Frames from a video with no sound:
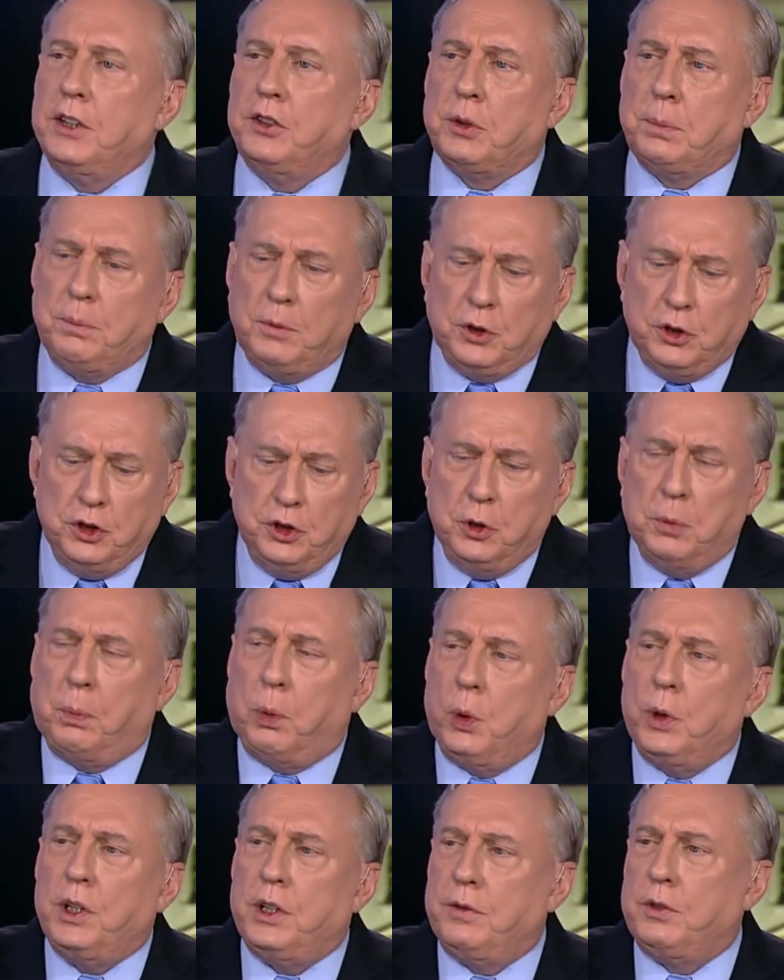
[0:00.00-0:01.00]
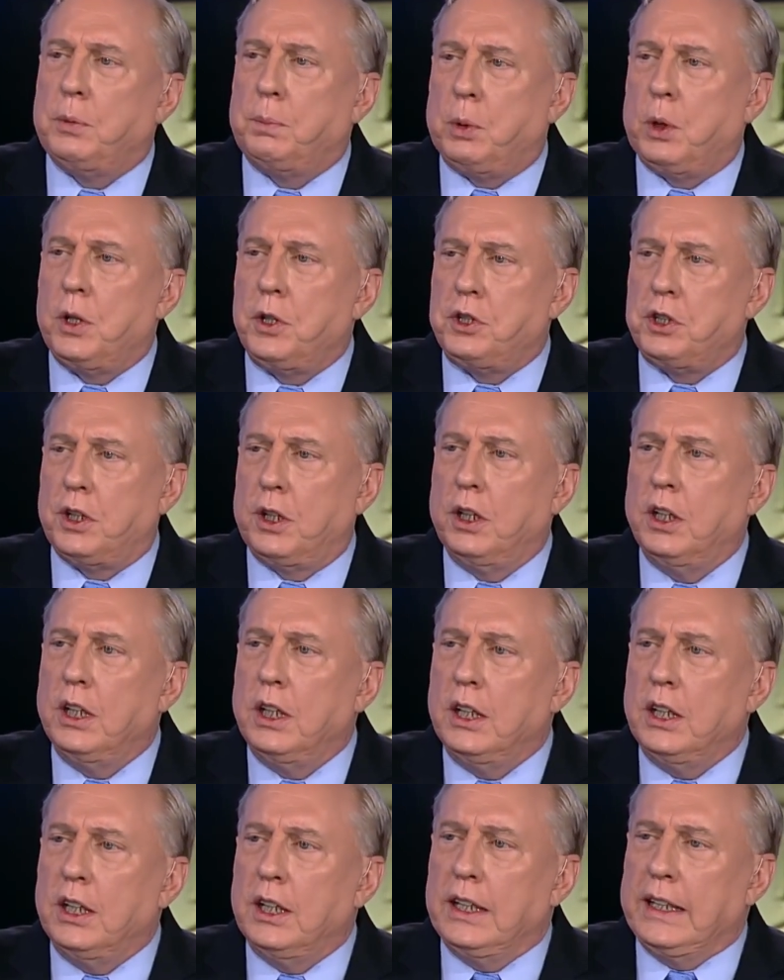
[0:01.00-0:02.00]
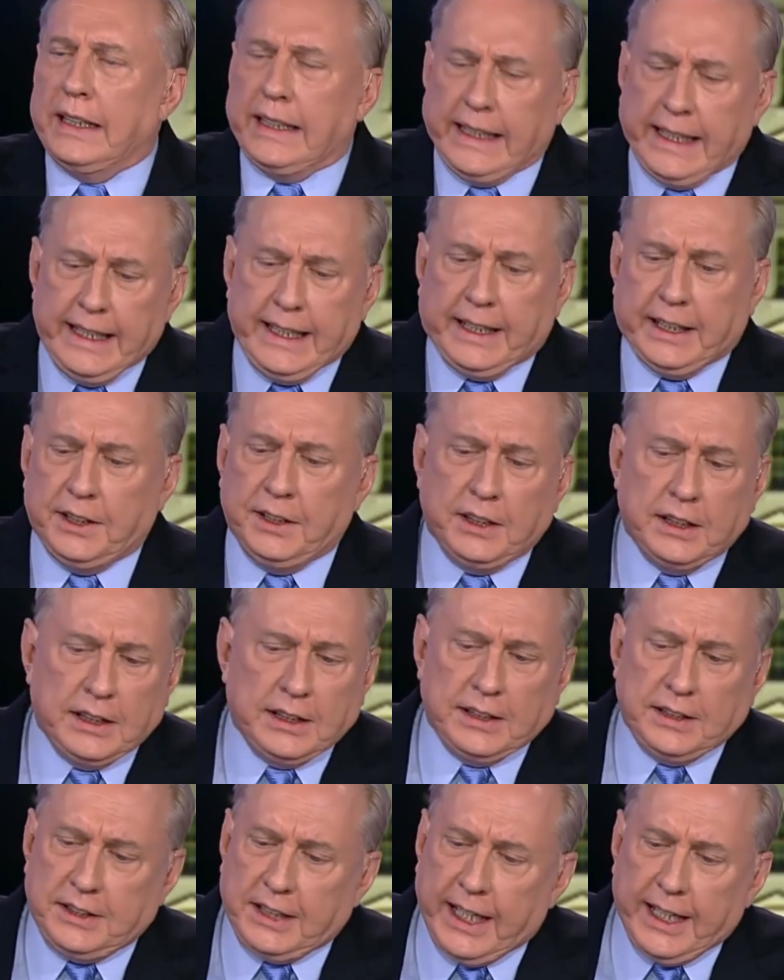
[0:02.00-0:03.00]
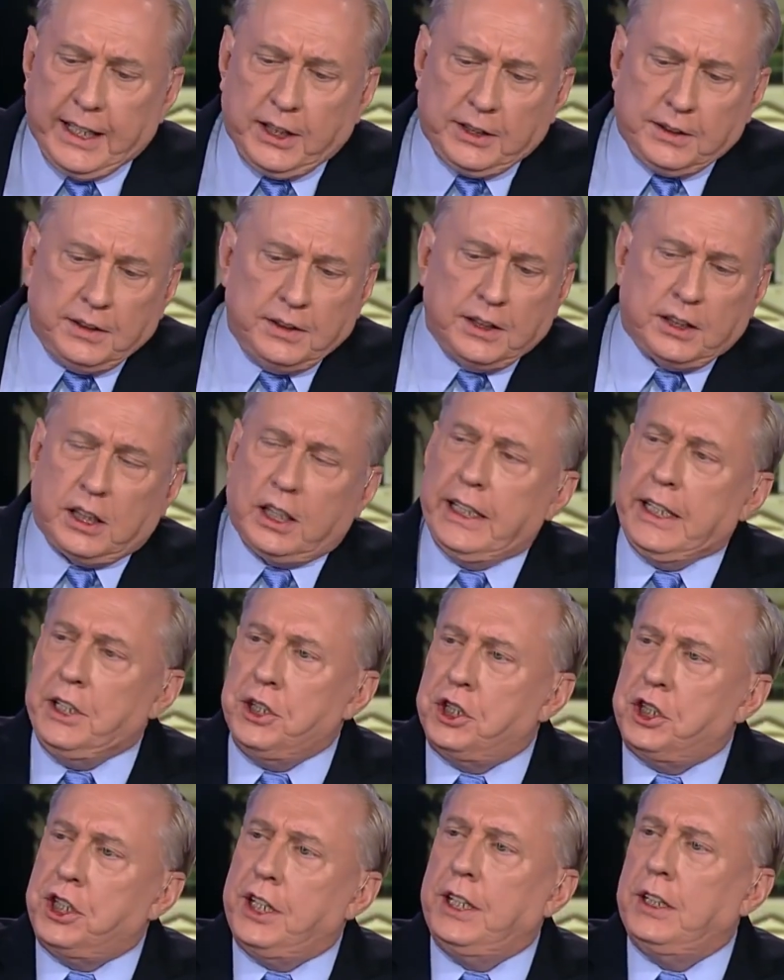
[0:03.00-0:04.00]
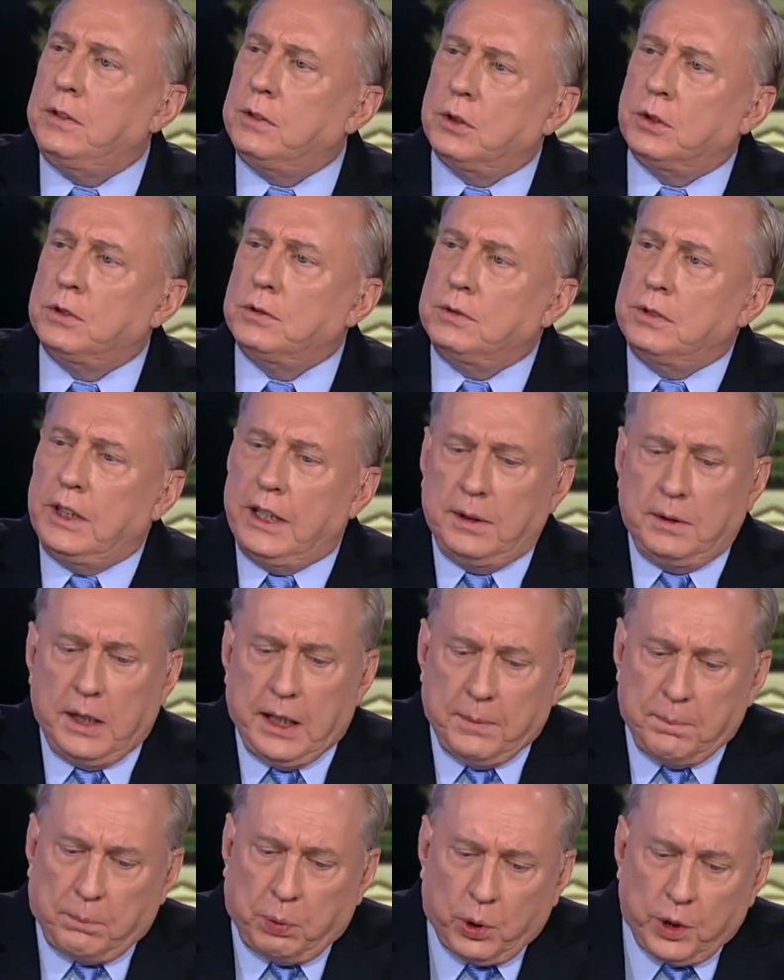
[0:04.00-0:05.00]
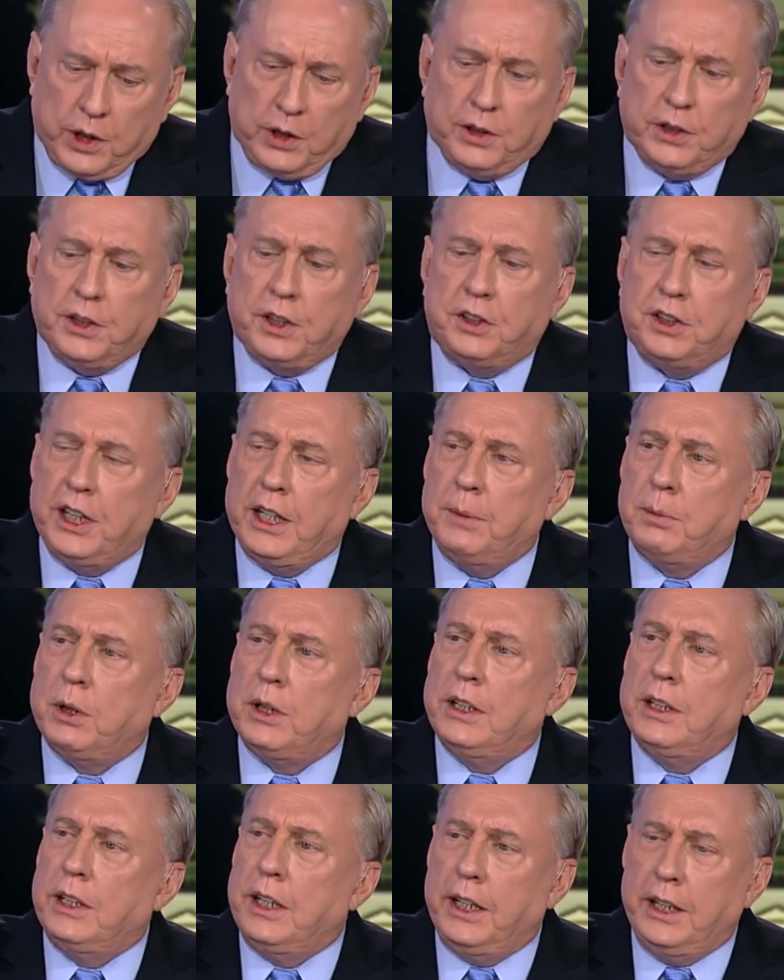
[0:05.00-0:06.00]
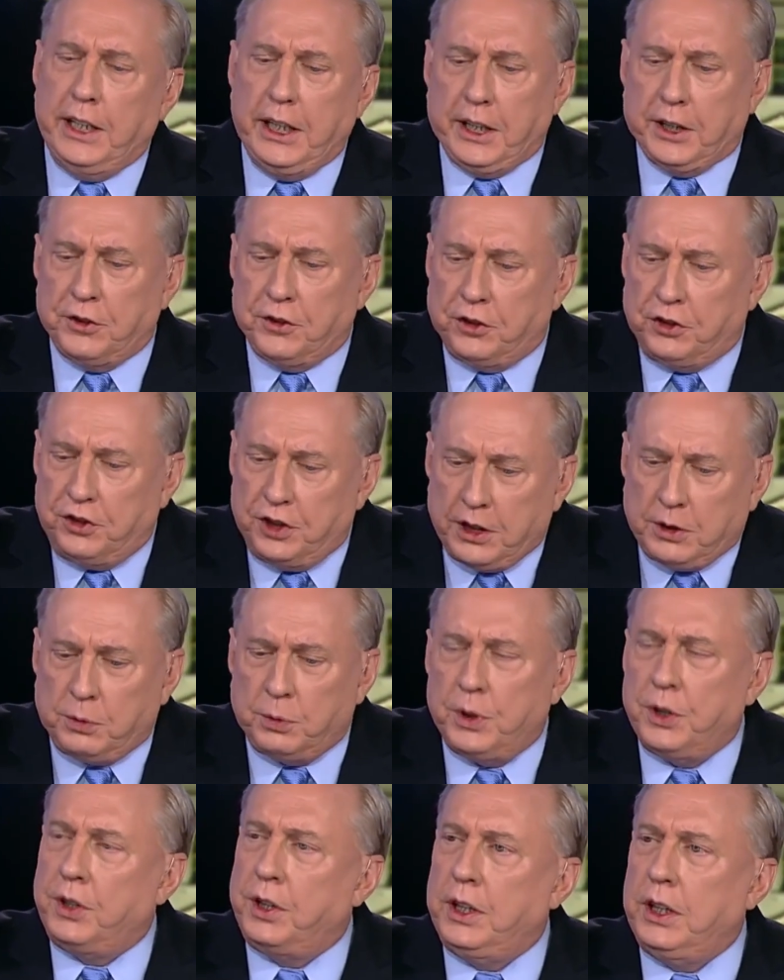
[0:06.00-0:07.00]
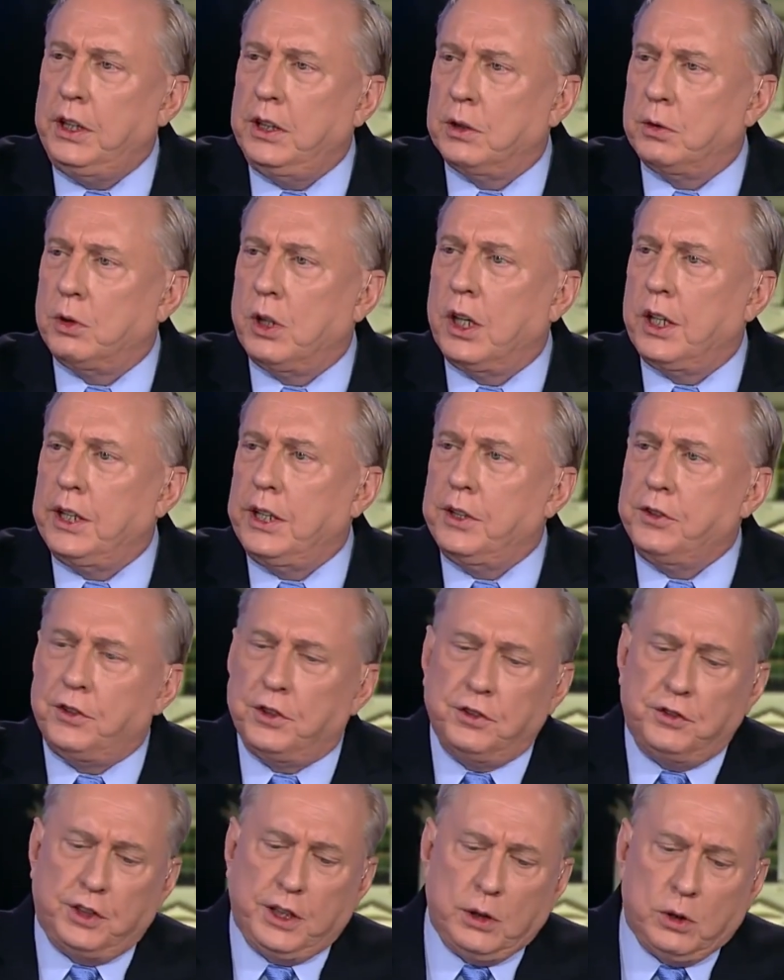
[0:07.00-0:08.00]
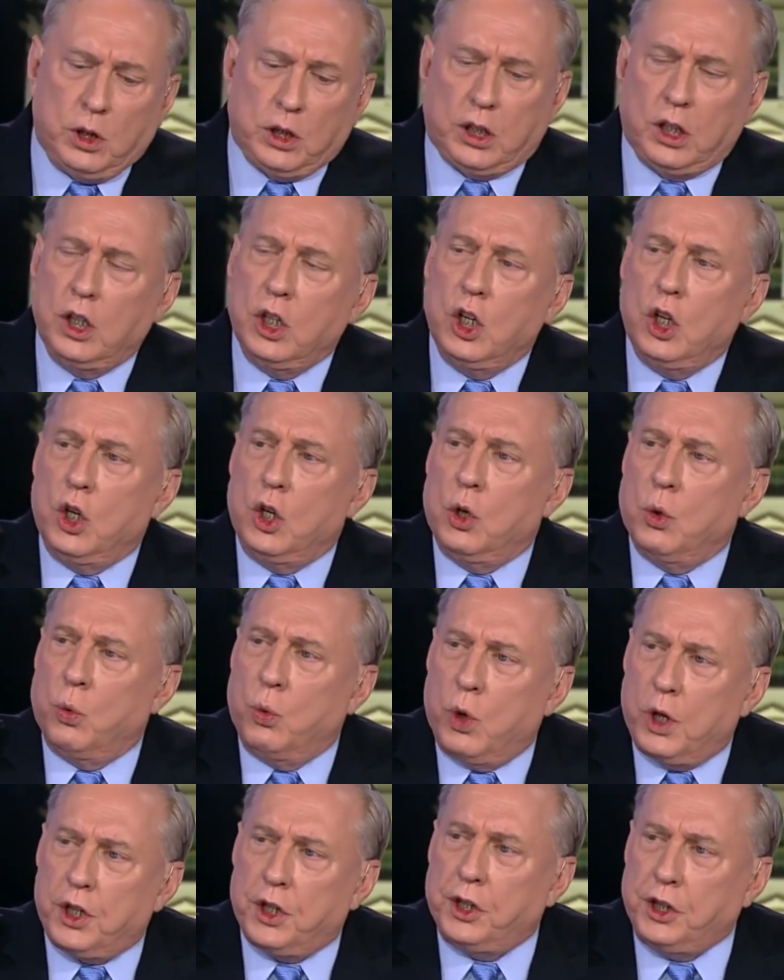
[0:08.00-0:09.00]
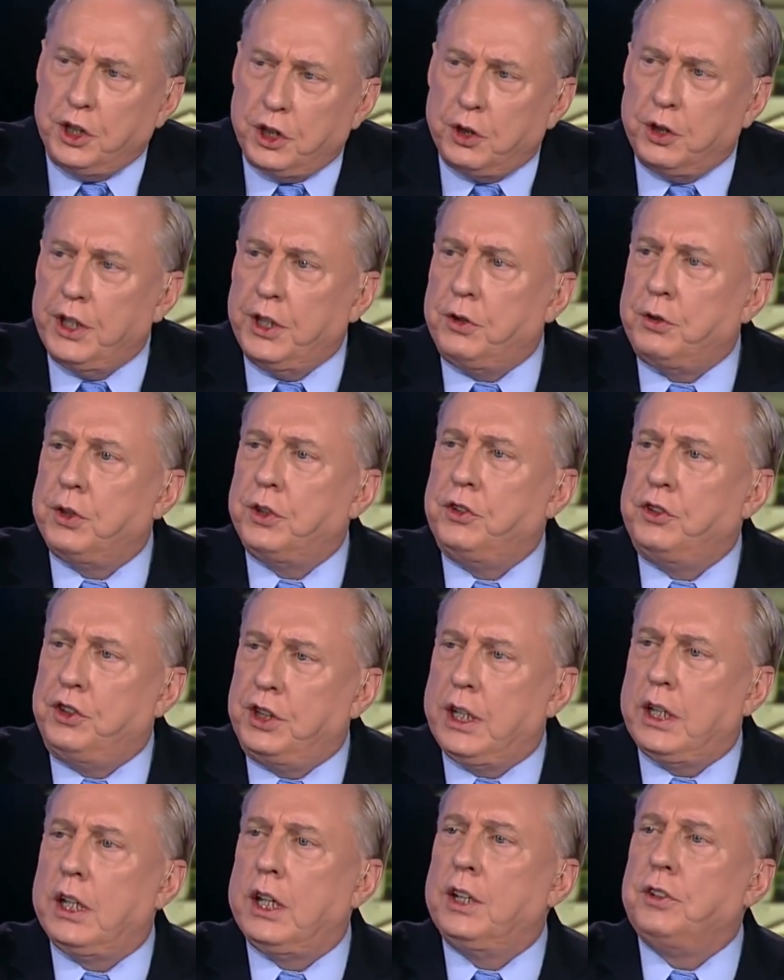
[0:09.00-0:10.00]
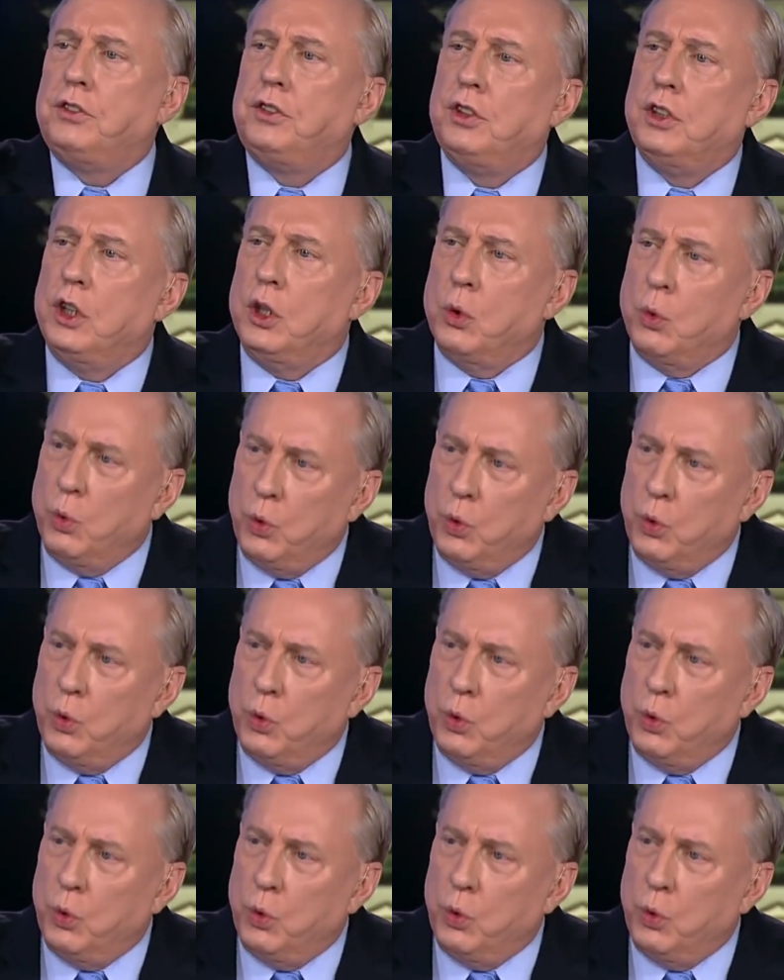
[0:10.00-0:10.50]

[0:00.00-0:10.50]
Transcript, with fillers: He's a new point of departure. He can take the clean sheet and, and put it on the table, and, and he can sit with the Iranians and say, look, what are your interests? Tell us.